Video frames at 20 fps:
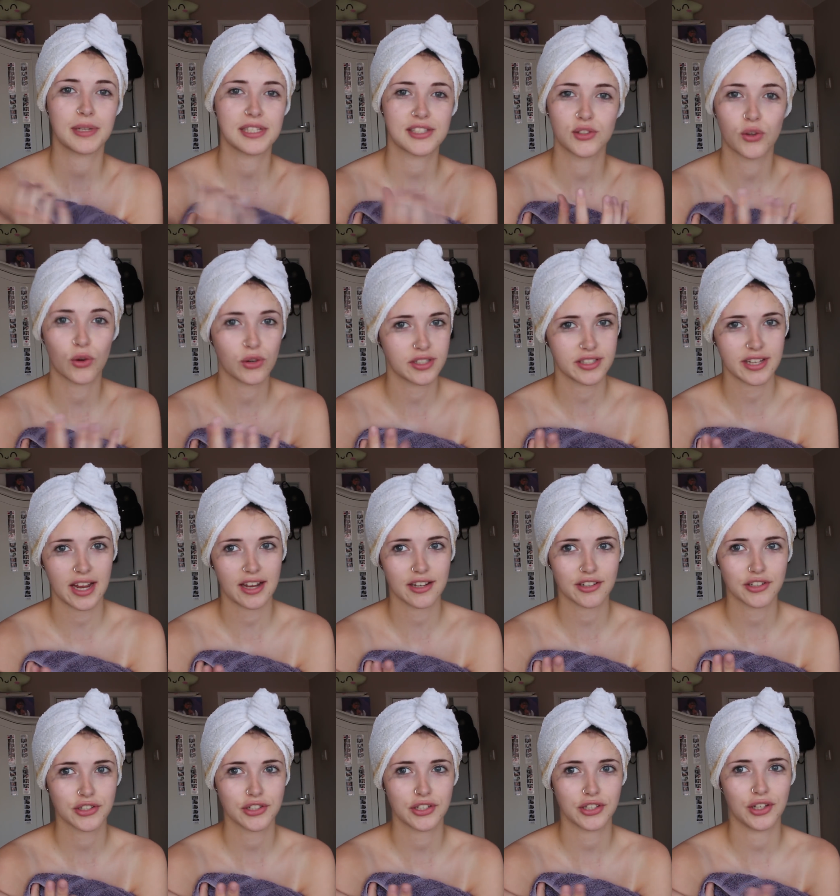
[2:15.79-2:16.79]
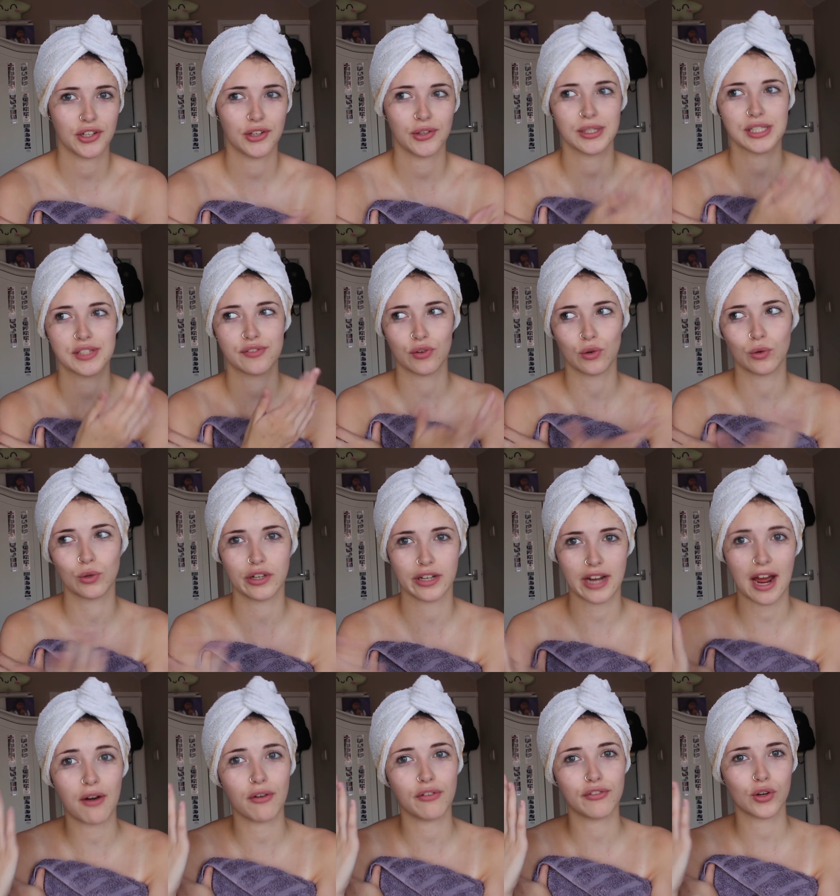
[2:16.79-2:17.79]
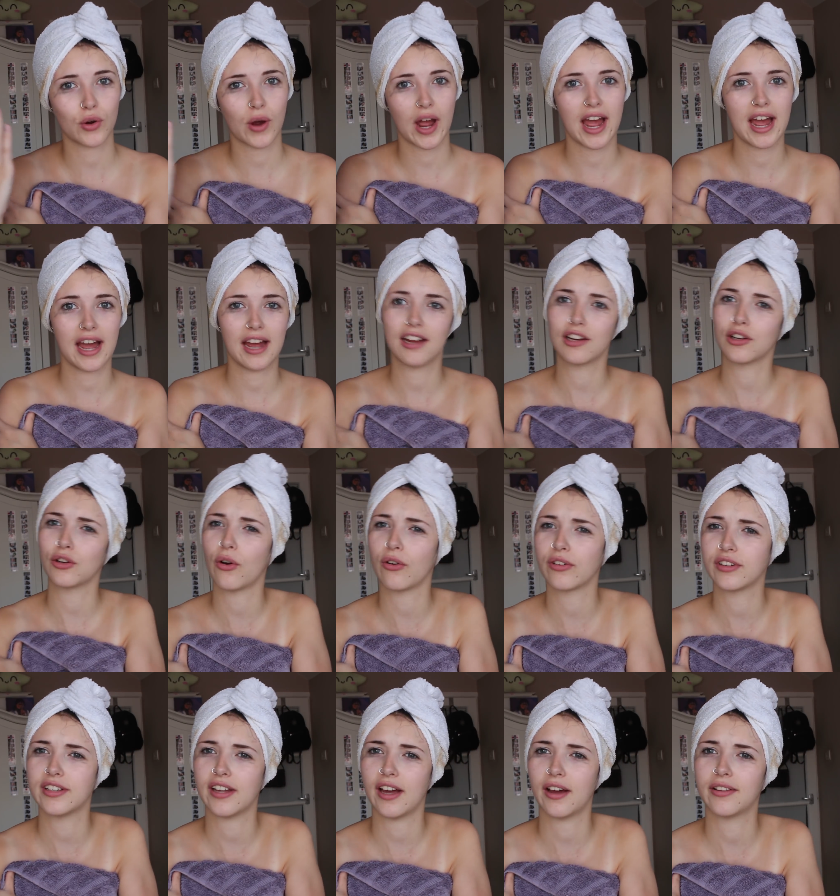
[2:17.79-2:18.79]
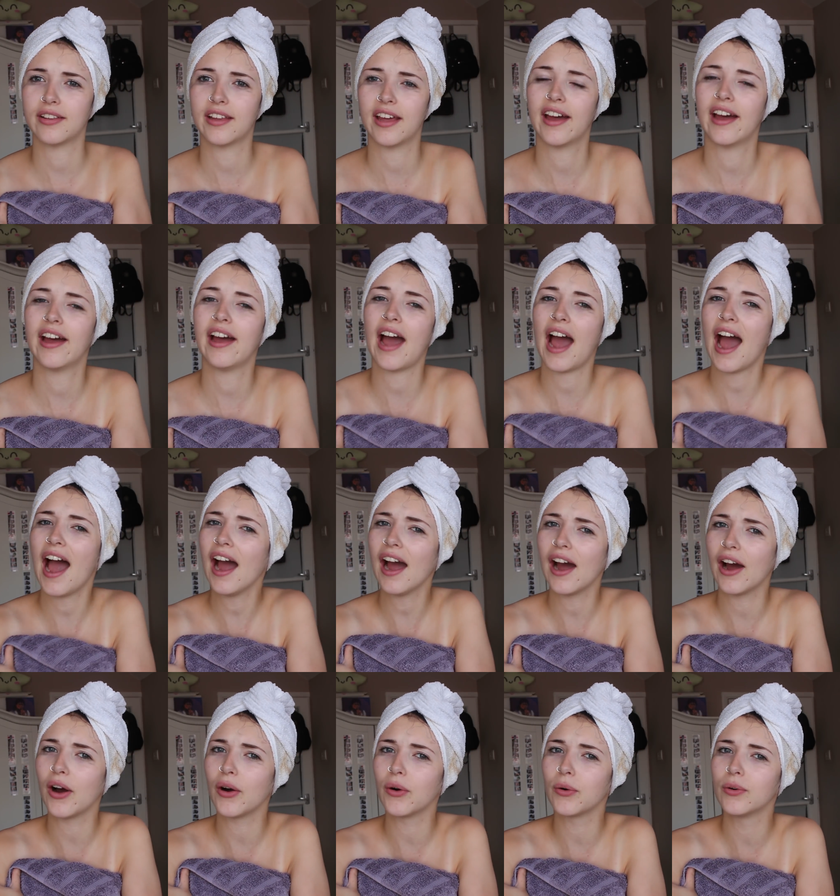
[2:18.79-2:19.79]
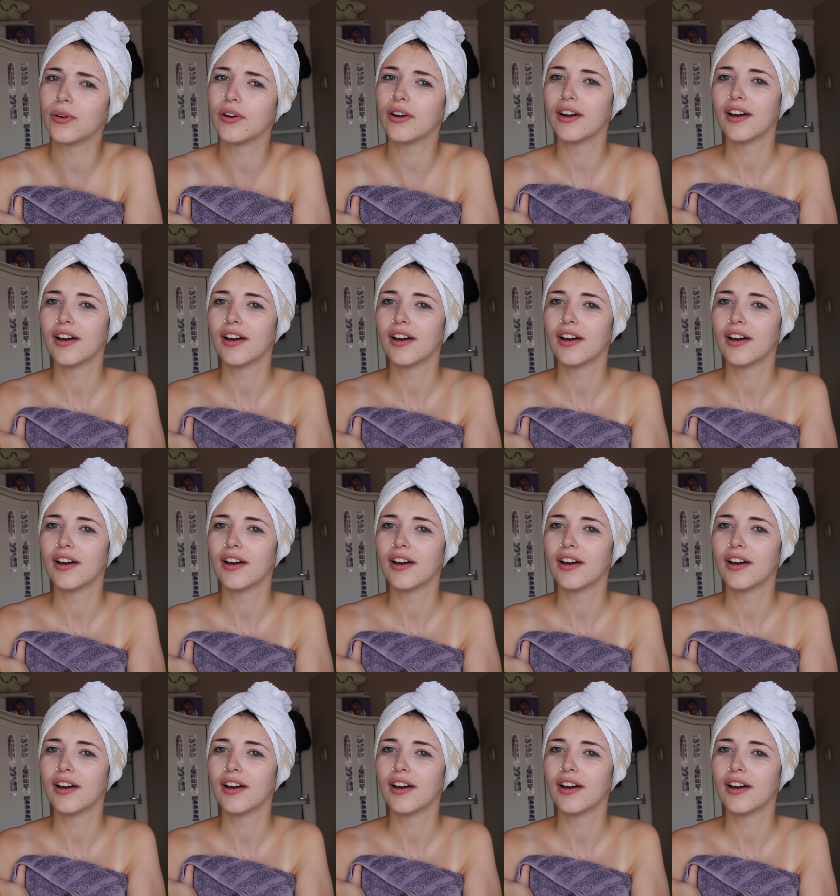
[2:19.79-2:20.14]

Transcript: It's not attached to you. It's fallen out of your hair and gone down there. How?